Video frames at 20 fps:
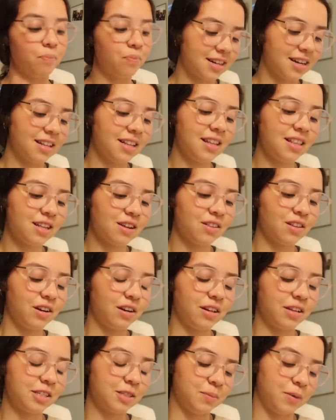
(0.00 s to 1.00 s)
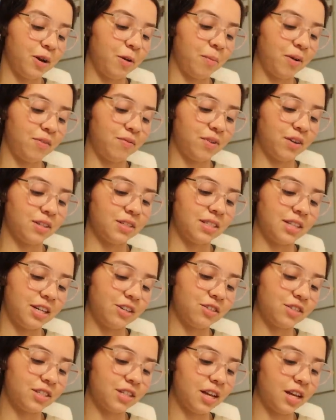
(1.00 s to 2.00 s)
Suddenly their little experiment feels
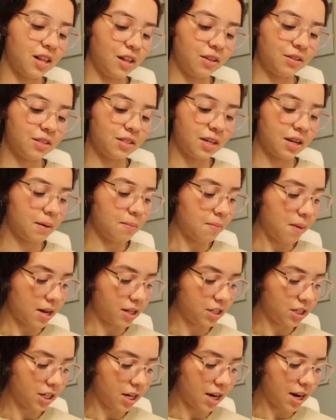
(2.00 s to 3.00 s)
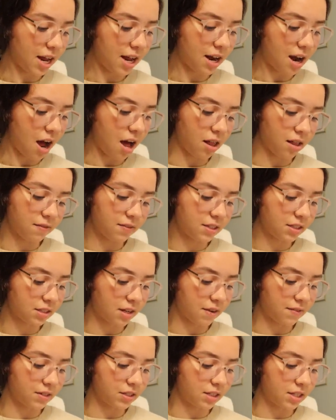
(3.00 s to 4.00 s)
dangerously close to combustion and Olive
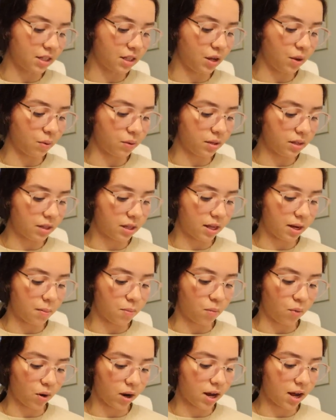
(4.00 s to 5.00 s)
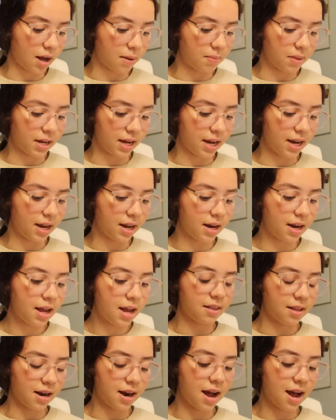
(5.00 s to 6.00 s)
discovers that the only thing more complicated
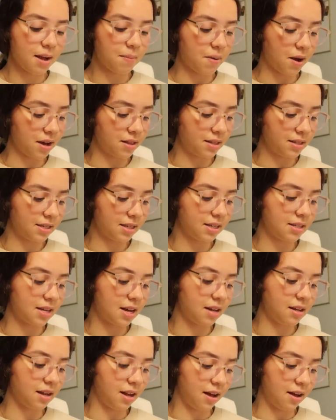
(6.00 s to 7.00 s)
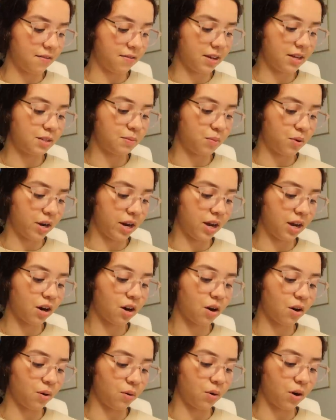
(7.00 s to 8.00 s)
than a hypothesis on love is putting
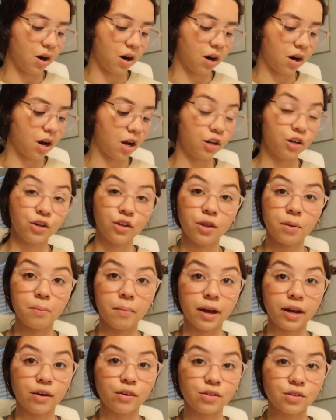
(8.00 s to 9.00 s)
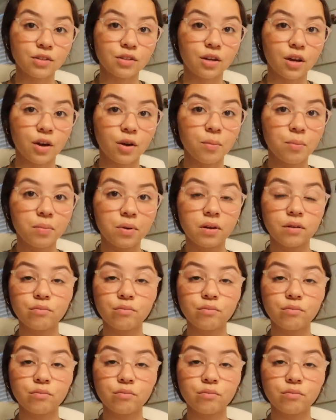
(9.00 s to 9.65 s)
her own heart under the microscope.